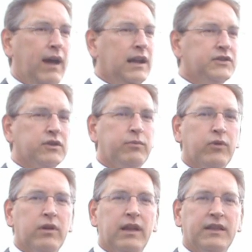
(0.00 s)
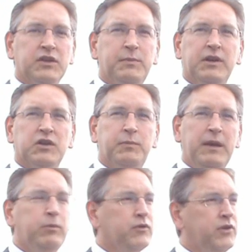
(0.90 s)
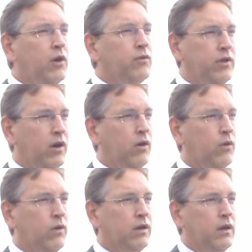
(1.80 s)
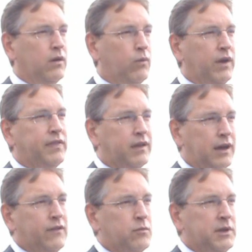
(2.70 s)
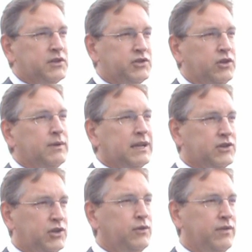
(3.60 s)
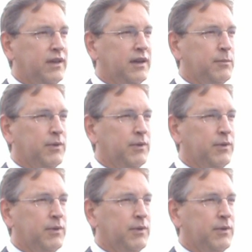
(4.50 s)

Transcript: Rallies are important like this because people don't know what the government is doing to them.